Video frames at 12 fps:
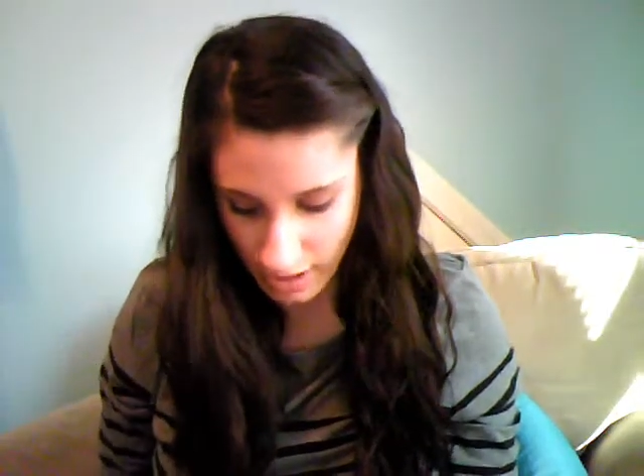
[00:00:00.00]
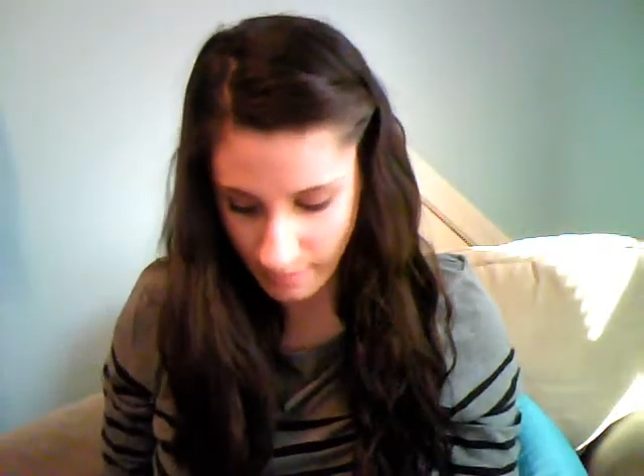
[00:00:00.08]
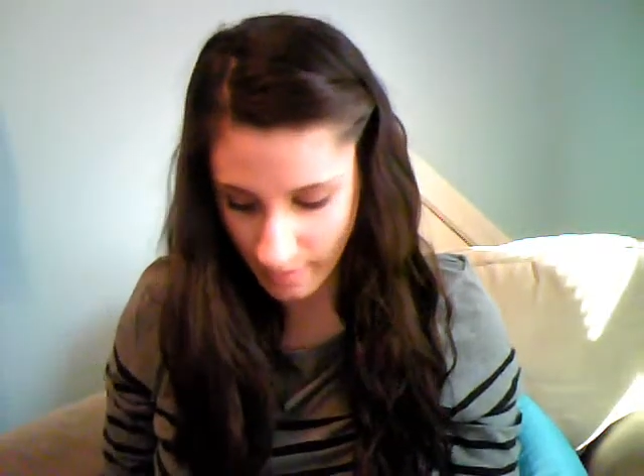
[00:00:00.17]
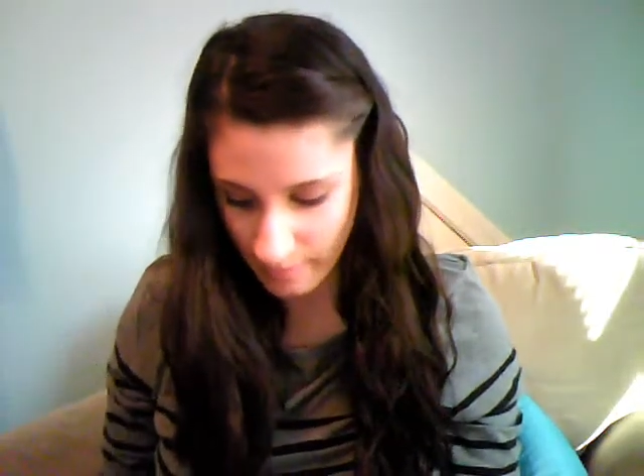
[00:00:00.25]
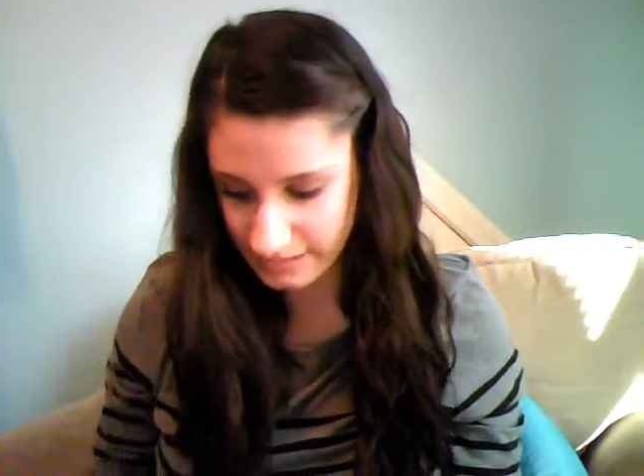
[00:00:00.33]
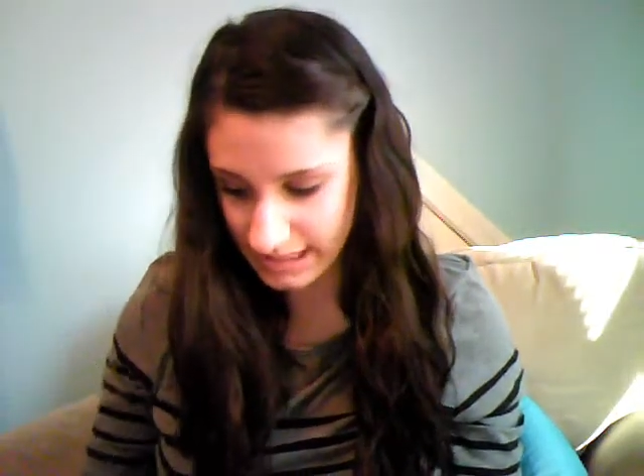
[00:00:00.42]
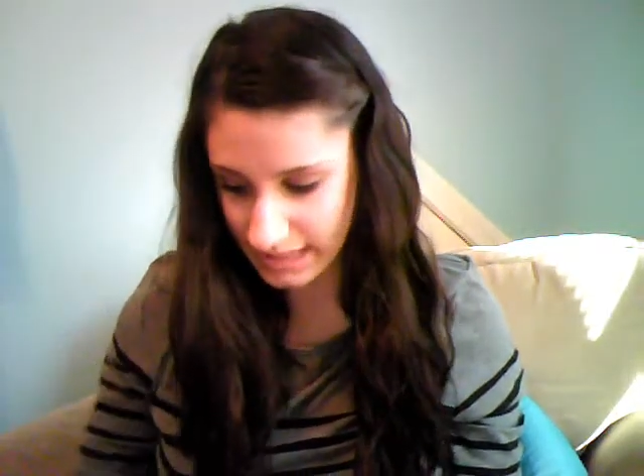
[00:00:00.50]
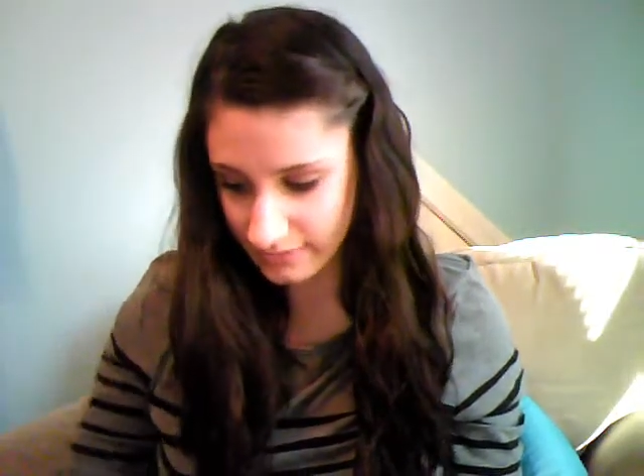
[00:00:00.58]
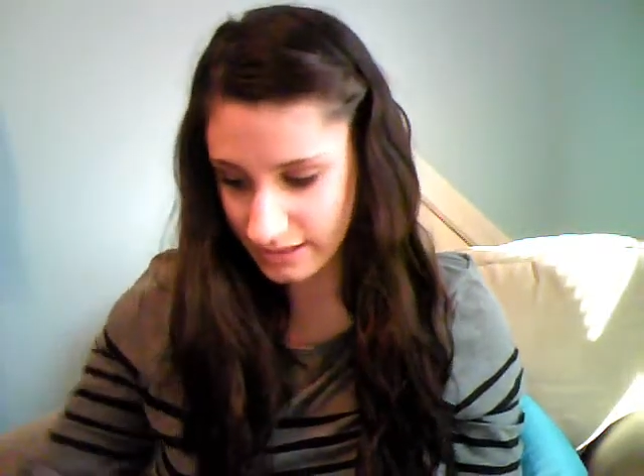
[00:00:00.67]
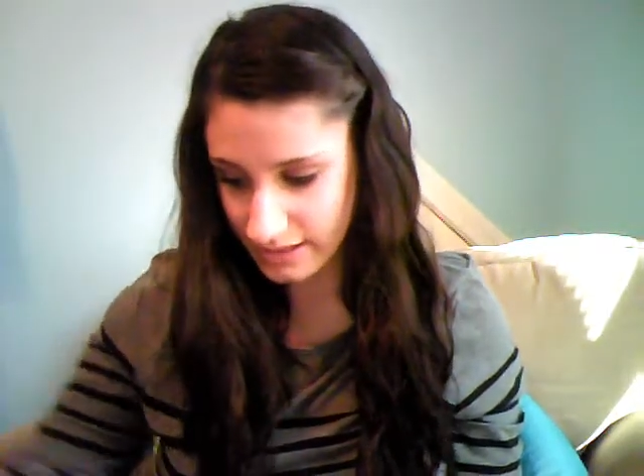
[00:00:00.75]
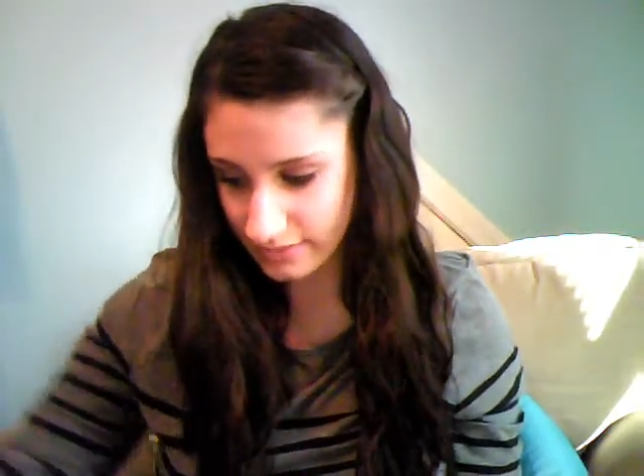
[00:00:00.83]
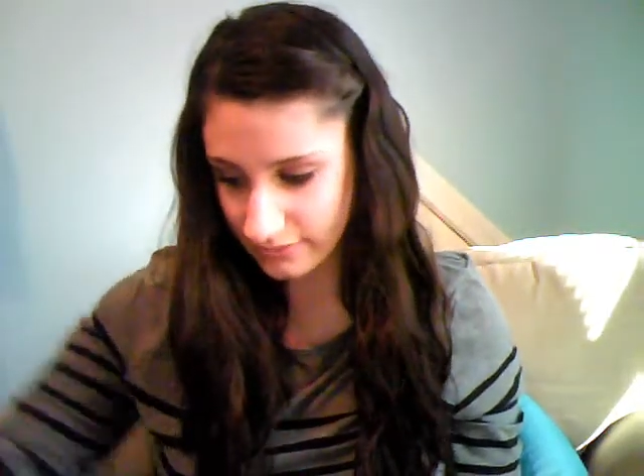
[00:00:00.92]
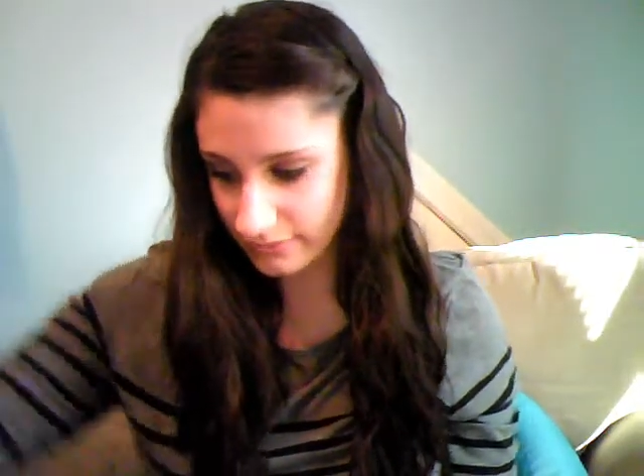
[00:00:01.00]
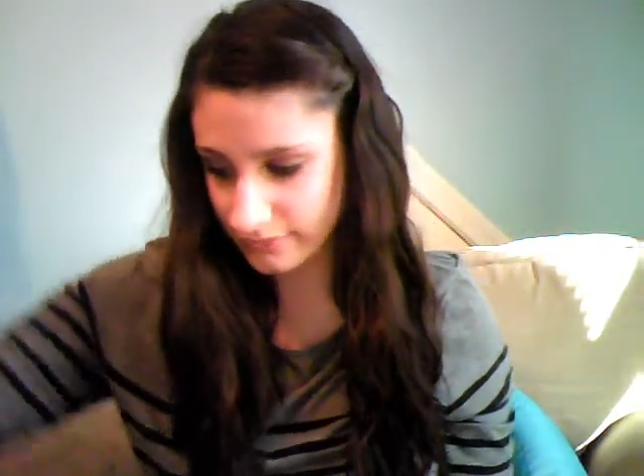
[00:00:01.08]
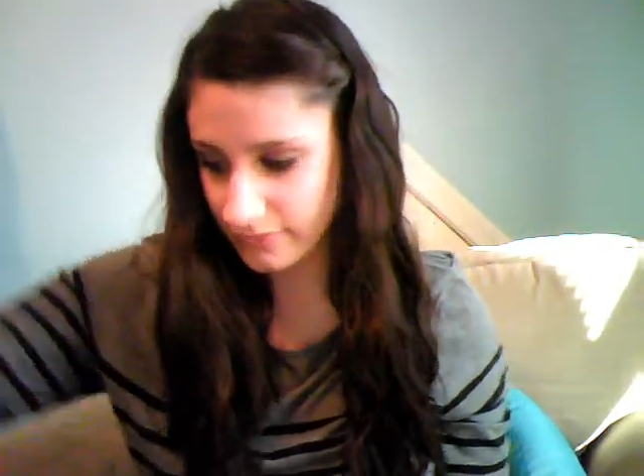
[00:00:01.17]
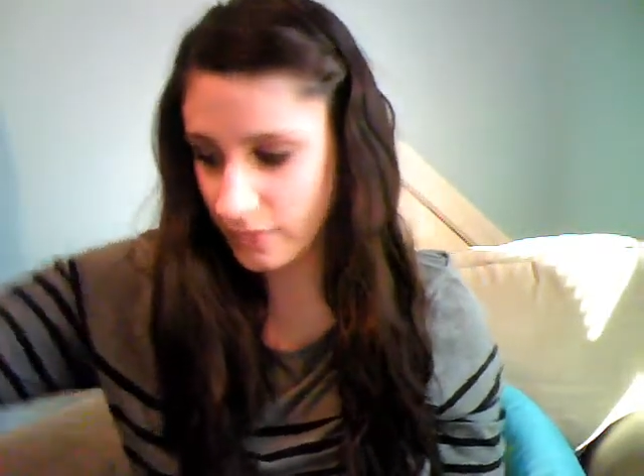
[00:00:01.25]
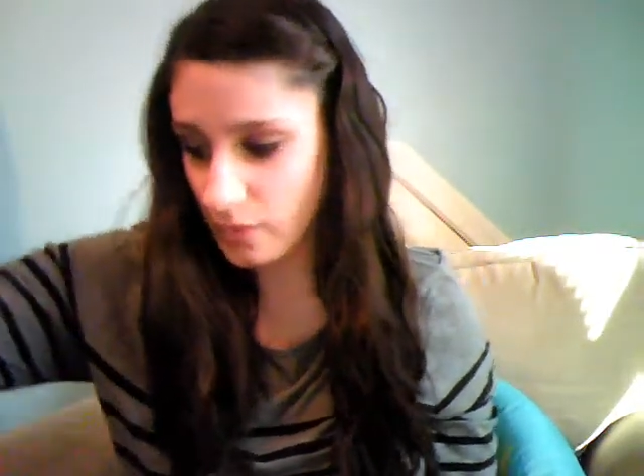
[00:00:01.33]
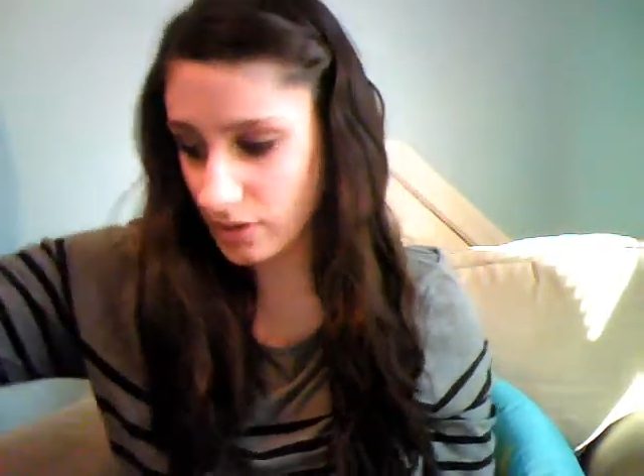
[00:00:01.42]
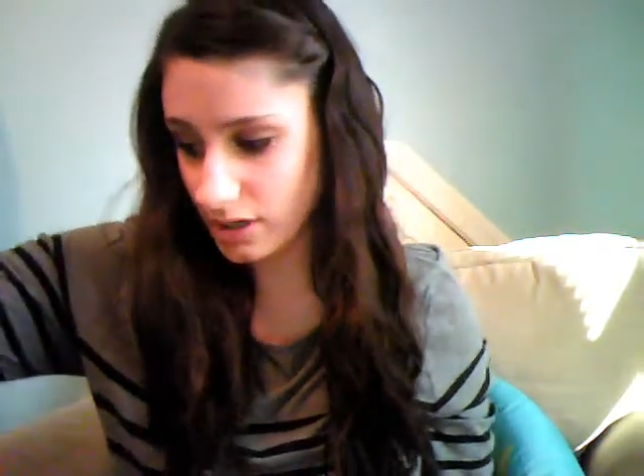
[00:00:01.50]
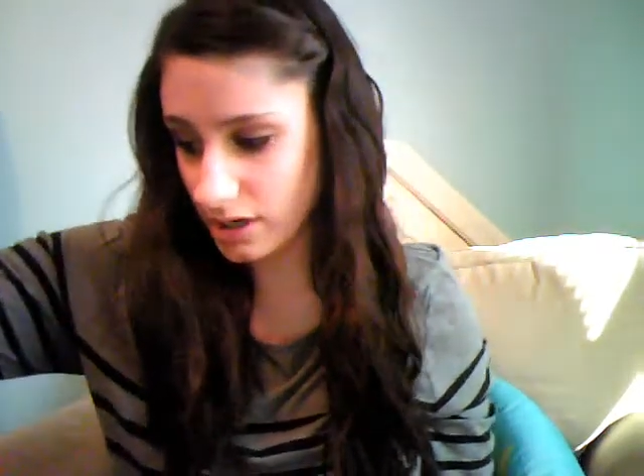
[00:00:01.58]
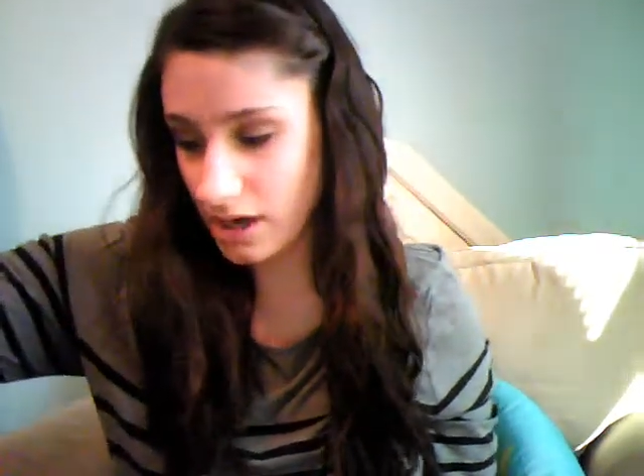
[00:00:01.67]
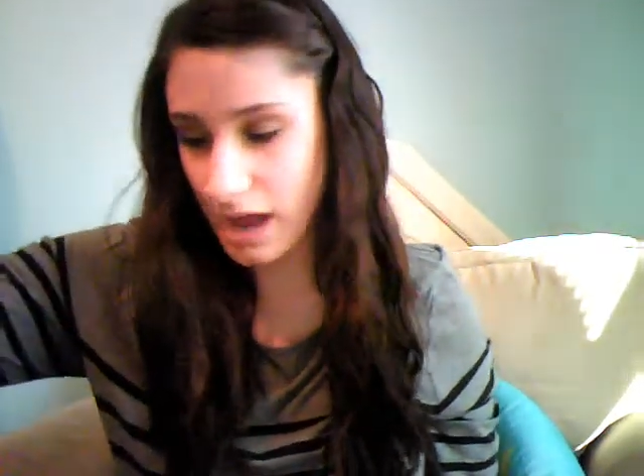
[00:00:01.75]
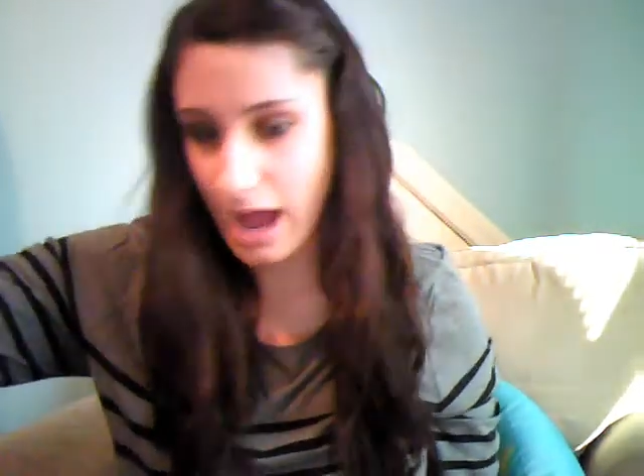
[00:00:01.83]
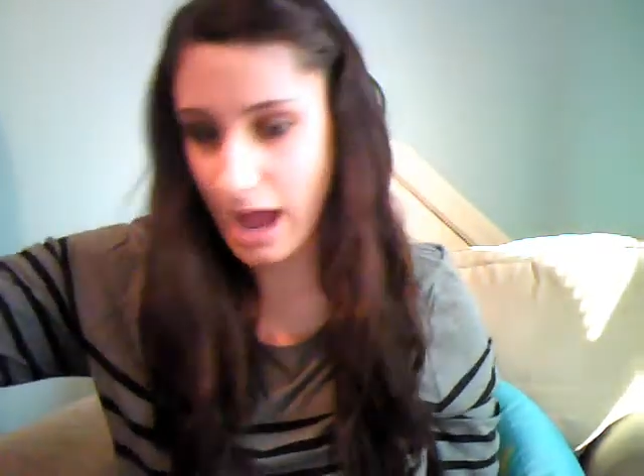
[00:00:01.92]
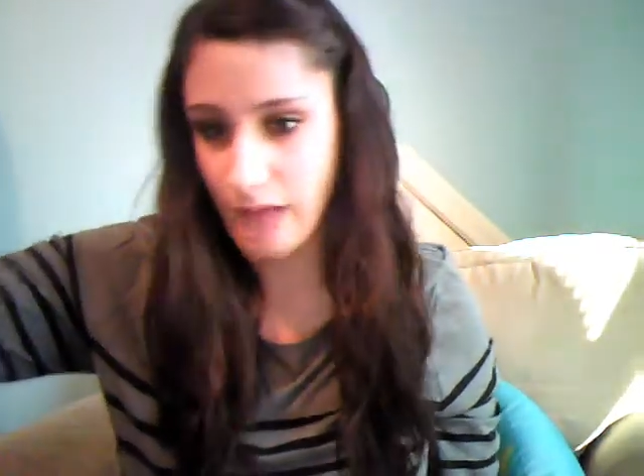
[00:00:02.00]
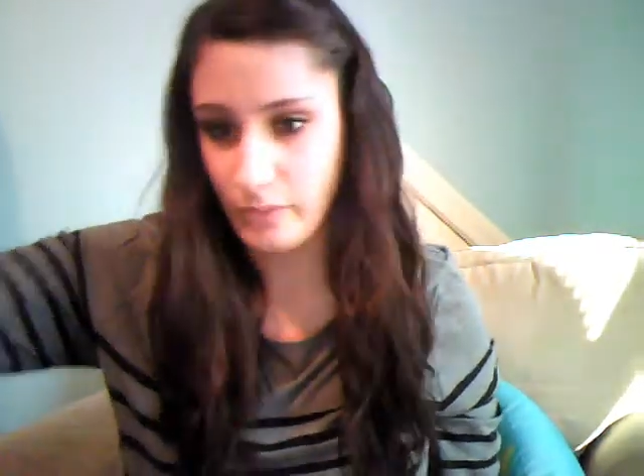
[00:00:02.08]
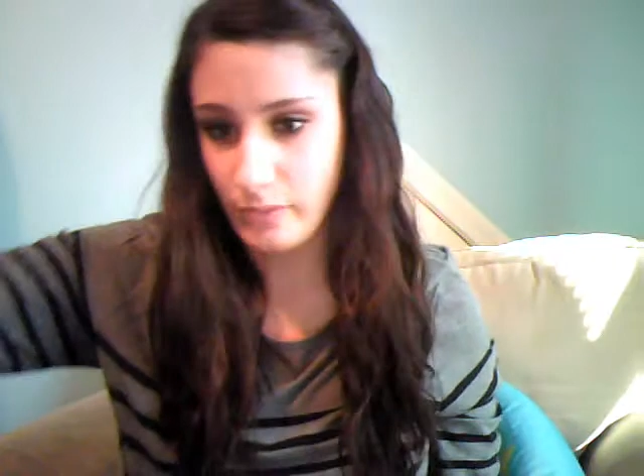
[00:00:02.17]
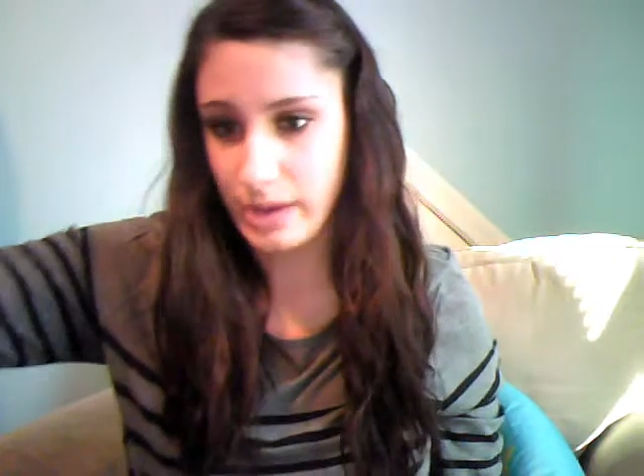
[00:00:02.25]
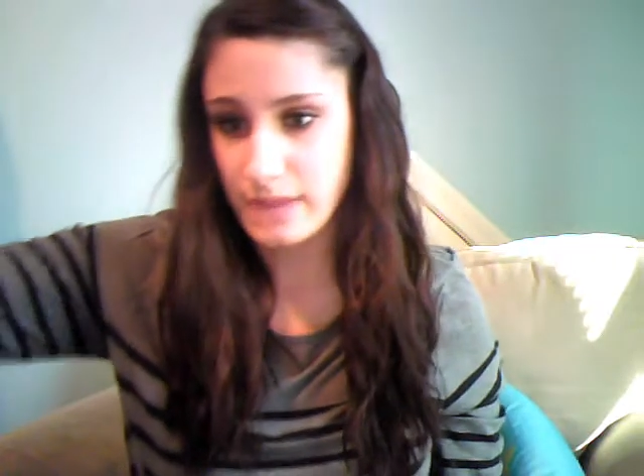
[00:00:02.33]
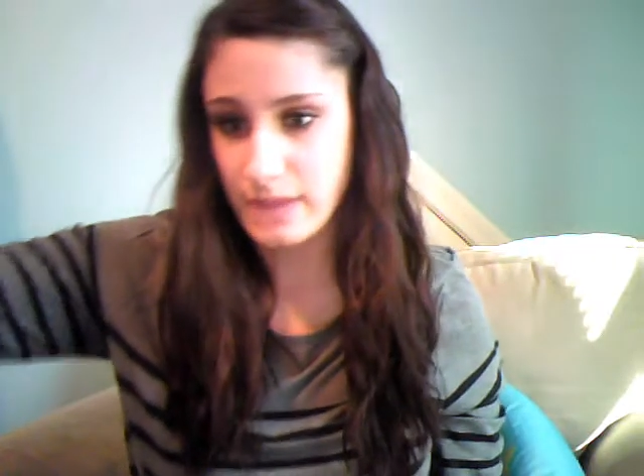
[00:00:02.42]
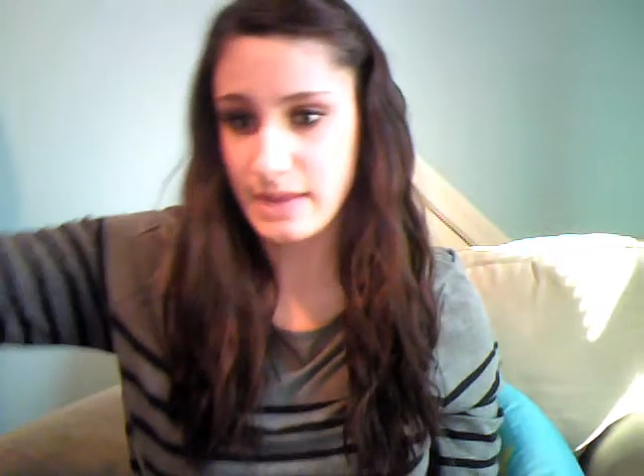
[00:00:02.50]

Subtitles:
I'm saving it for Halloween,